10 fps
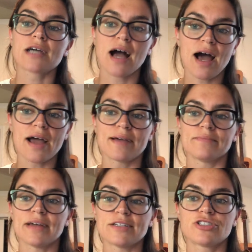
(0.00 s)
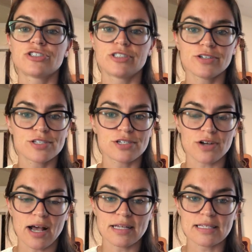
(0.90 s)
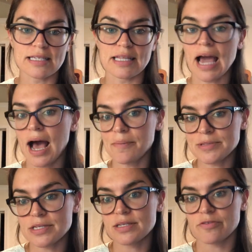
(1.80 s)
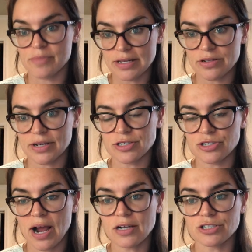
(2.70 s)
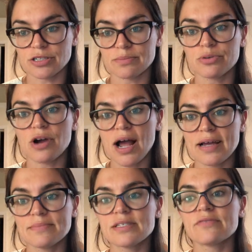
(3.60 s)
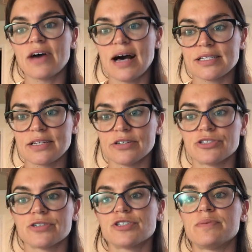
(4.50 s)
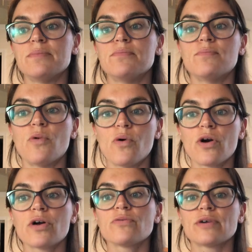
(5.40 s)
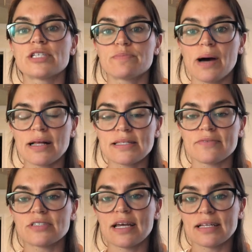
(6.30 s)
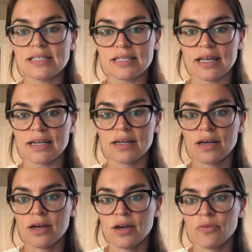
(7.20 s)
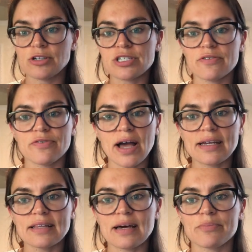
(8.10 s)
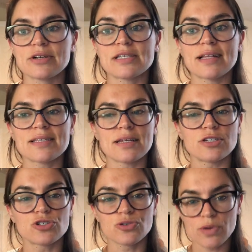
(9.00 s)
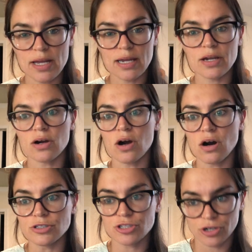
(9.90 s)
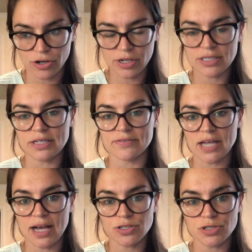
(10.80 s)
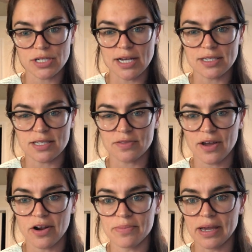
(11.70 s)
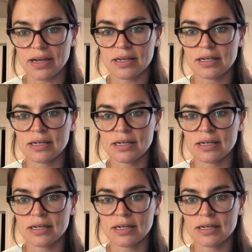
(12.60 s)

time that shear stress in the absence of muscle contraction primes the vasculature to be more responsive to insulin, which is a finding that presents an intriguing alternative to exercise as a therapy.